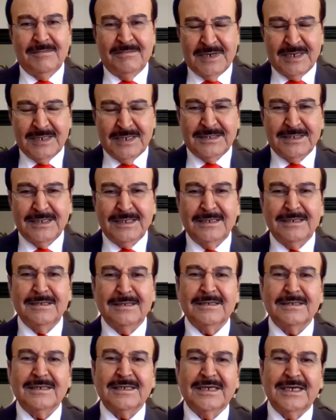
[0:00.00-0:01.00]

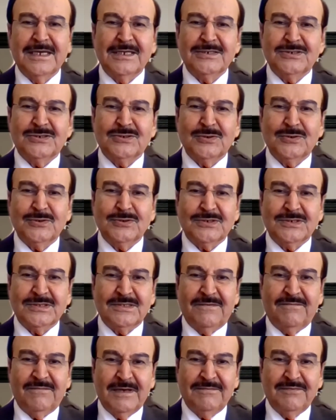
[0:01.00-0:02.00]
Britain, King George
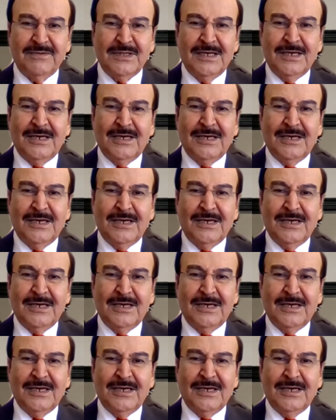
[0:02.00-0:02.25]
V,